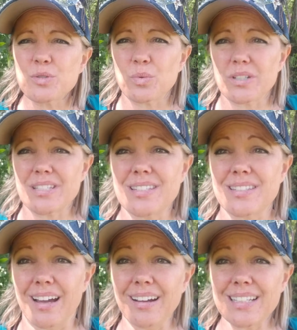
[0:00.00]
we're
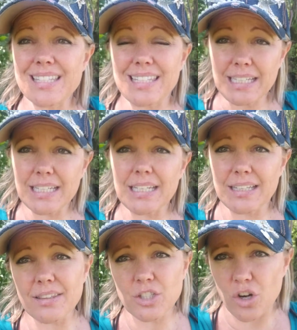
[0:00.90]
stuck sitting
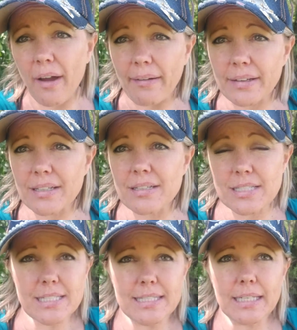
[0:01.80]
in the truck,
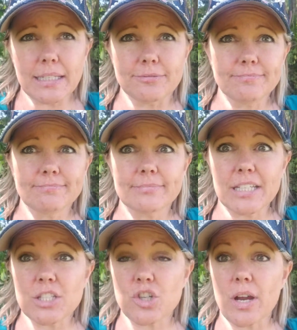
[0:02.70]
just sitting
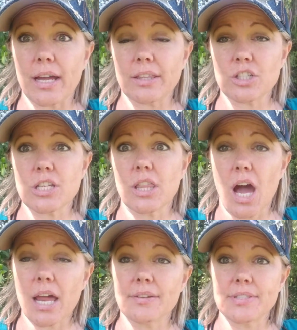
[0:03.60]
in the truck. There's a
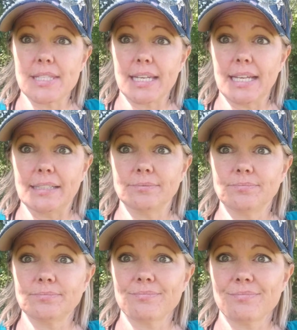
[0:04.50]
lot of sitting,
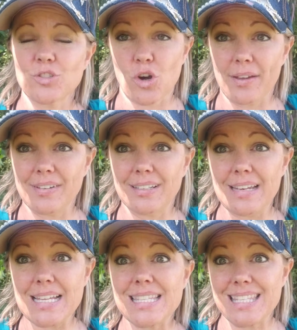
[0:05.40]

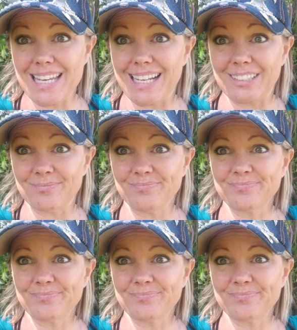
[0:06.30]
driving and sitting.